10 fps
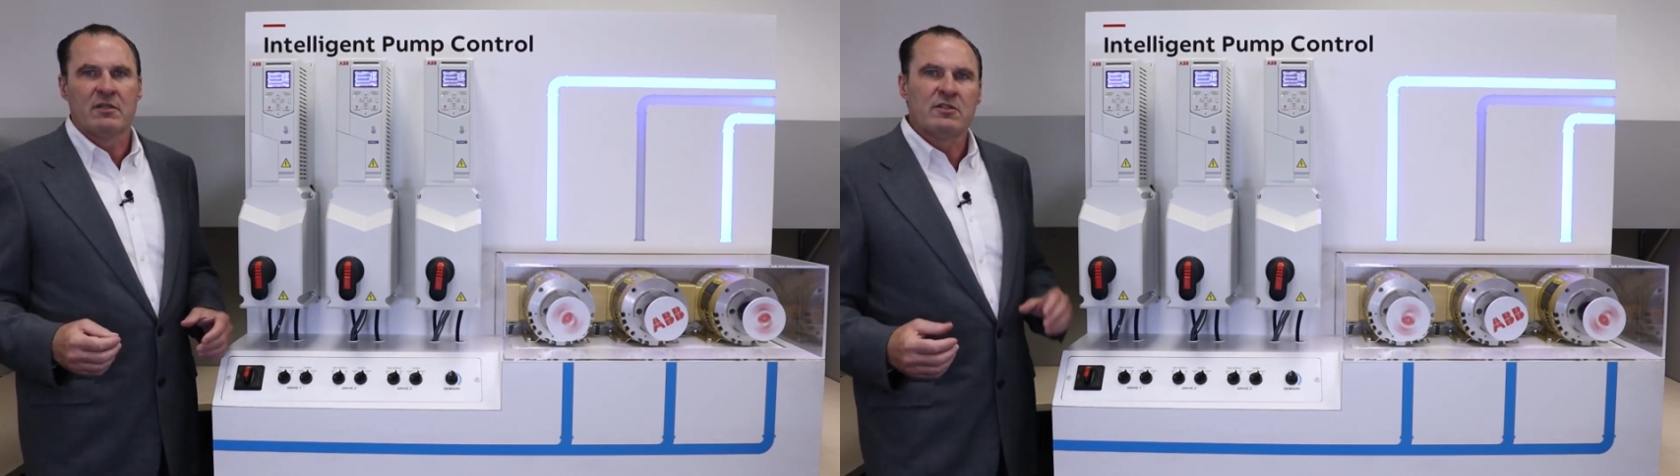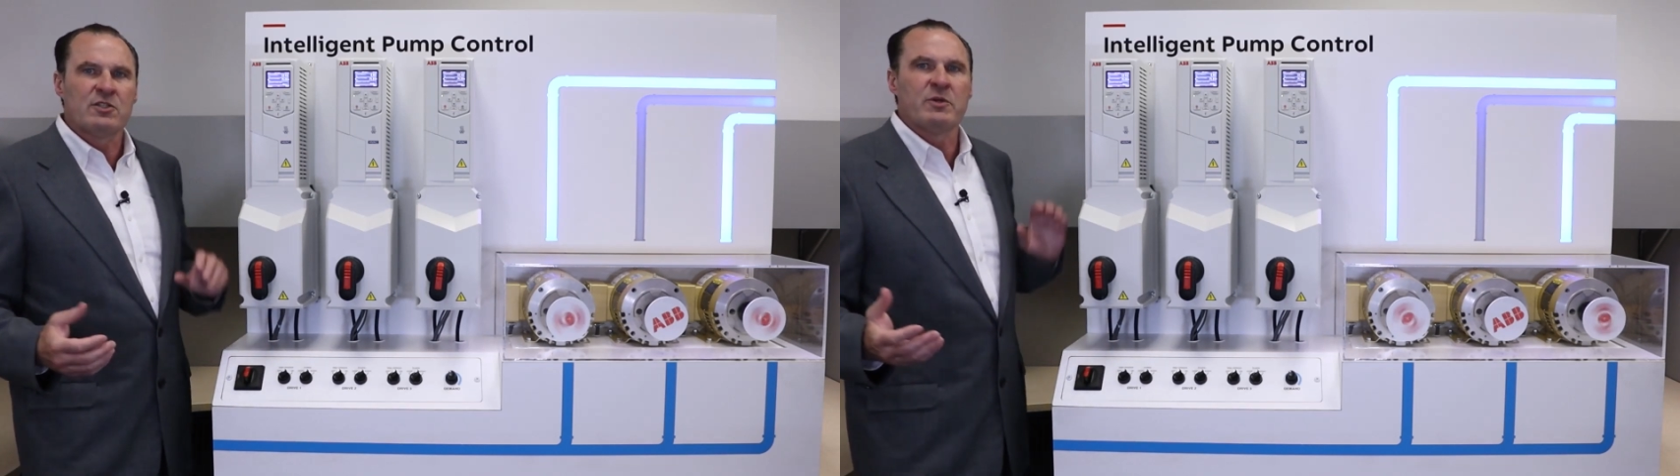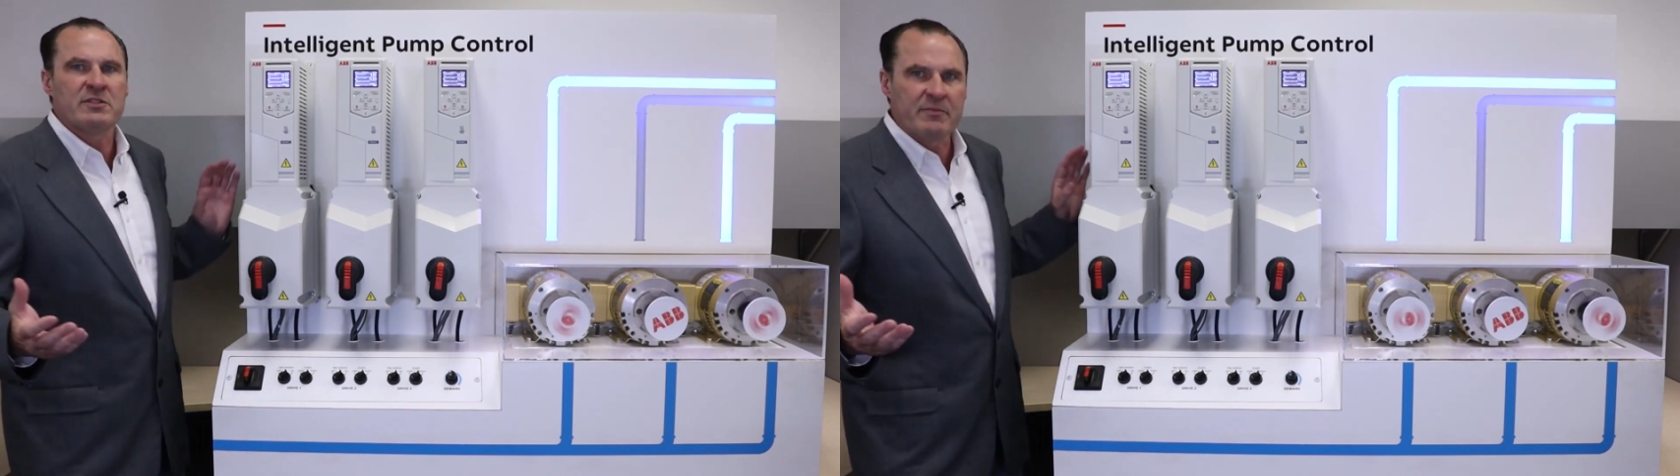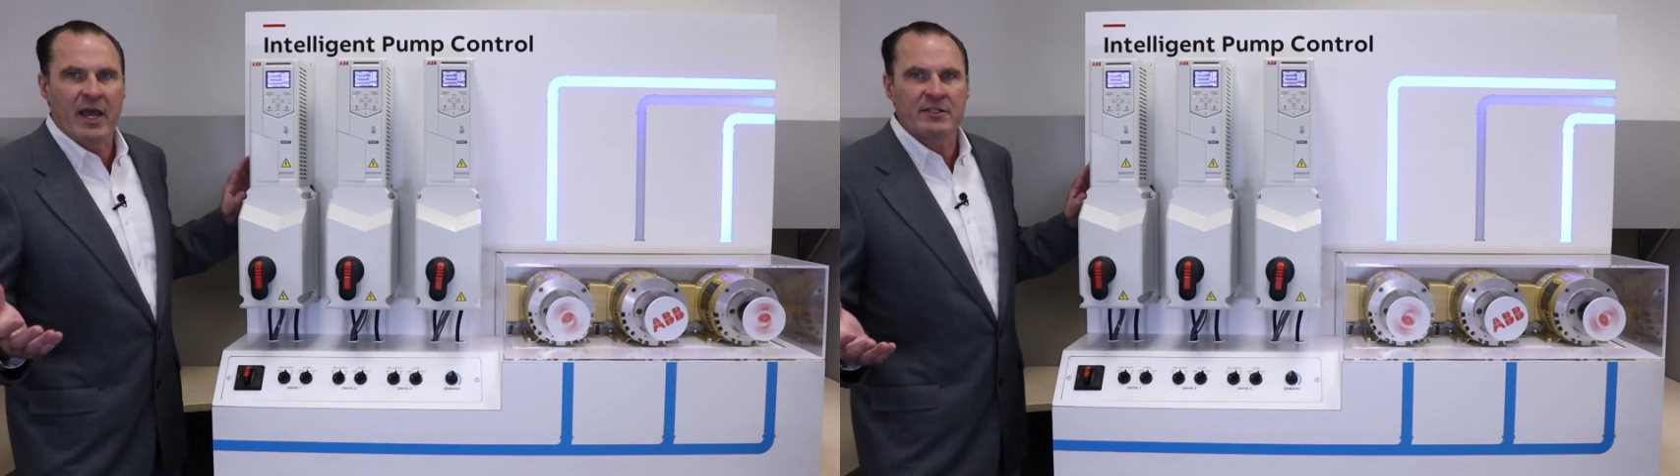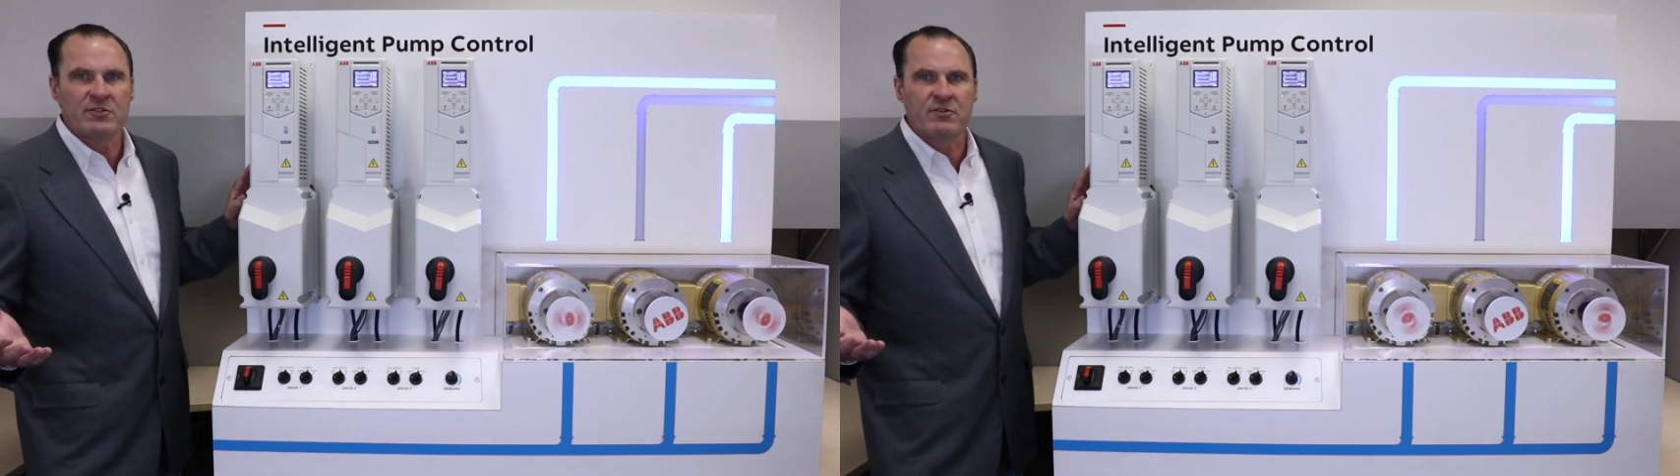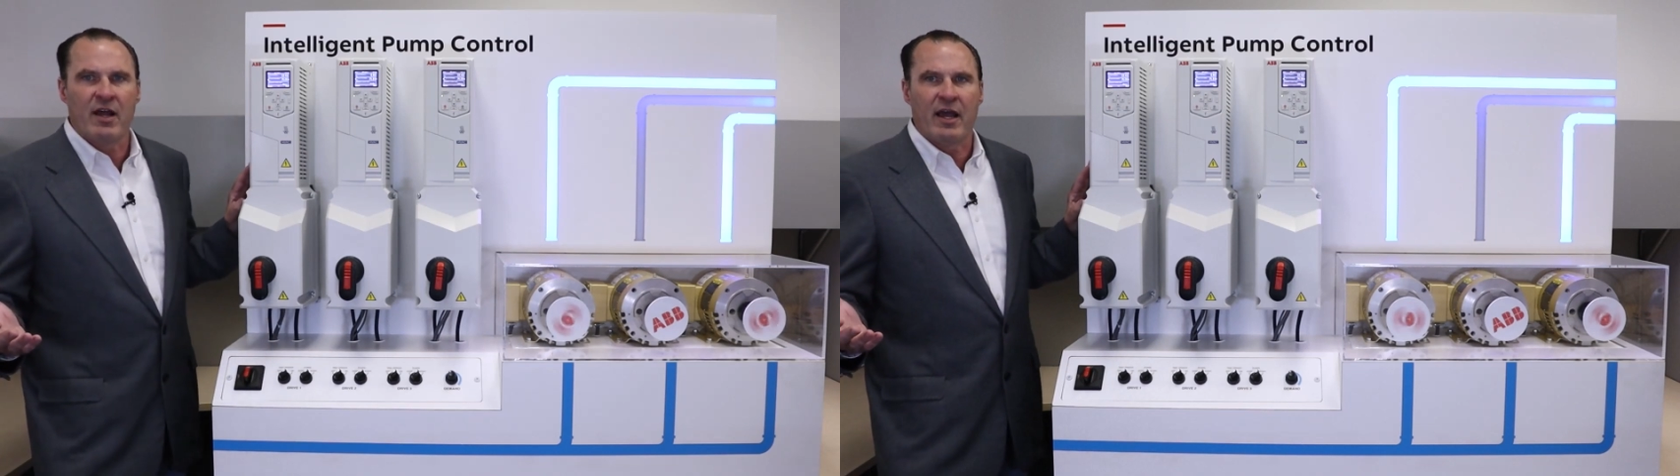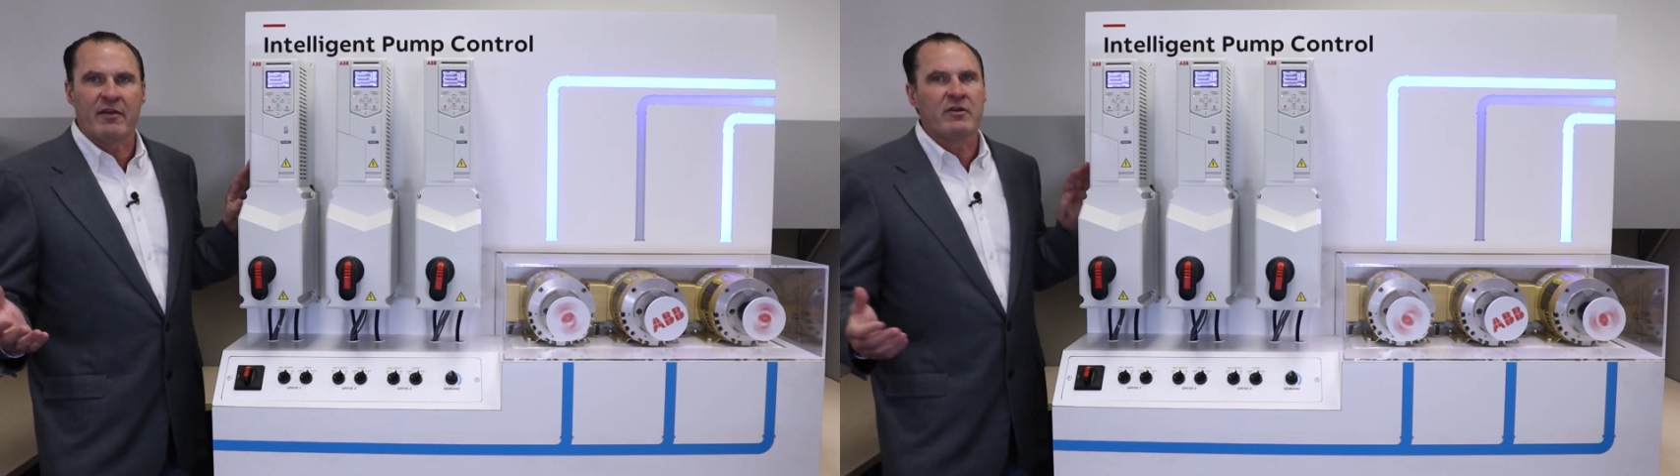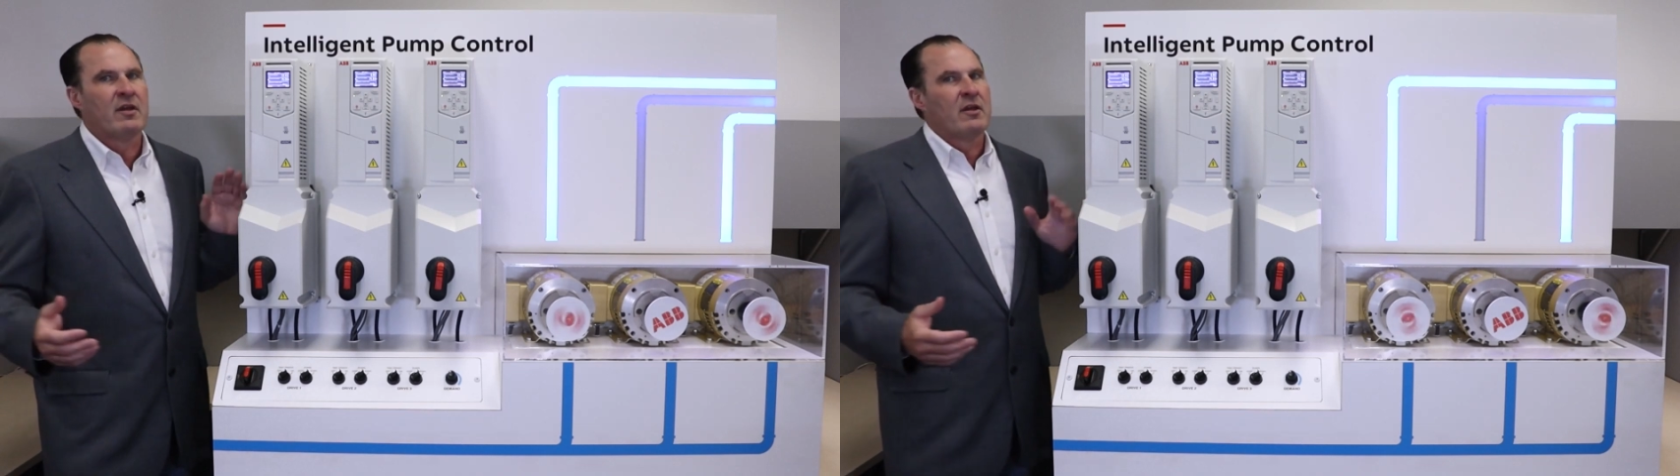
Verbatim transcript: So what's the master drive?